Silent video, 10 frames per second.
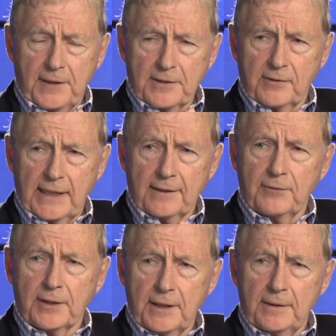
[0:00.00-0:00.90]
festival had a
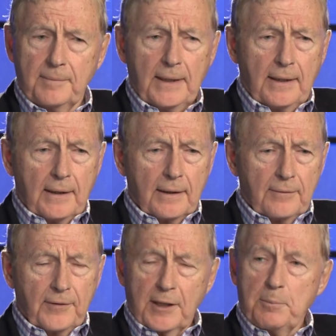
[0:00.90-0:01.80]
very,
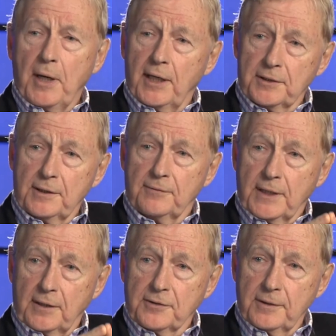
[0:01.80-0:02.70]
very positive
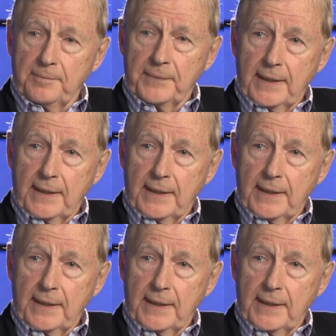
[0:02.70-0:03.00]
culture.